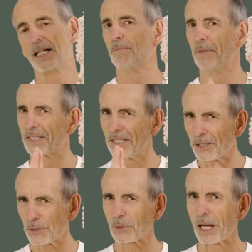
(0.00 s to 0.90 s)
You can
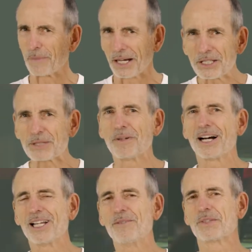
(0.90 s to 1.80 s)
even observe that
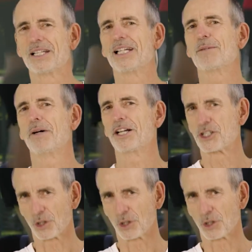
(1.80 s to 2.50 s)
from time to time